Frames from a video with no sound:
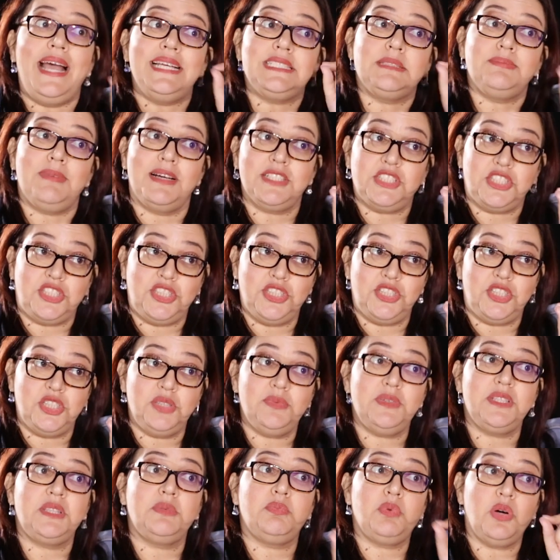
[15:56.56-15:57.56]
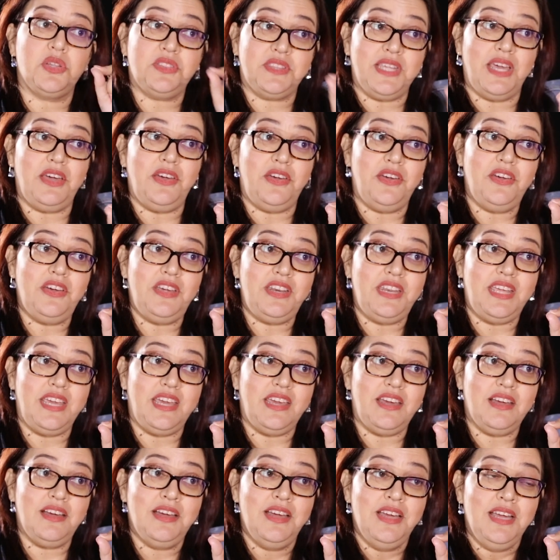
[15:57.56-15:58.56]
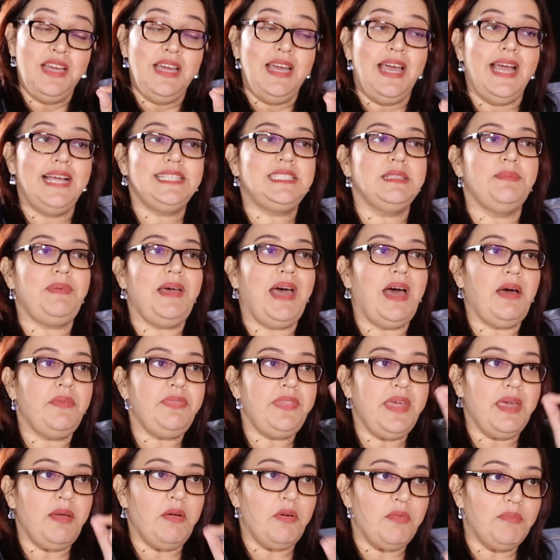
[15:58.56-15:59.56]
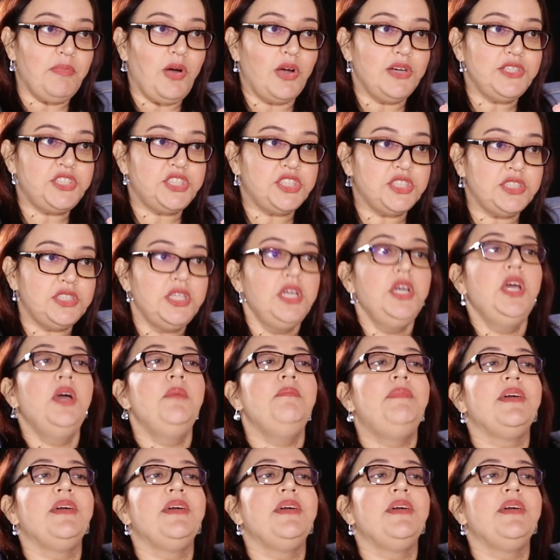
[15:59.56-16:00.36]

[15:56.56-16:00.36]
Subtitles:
as much to do with what they're earning. Mm. It's about their emotional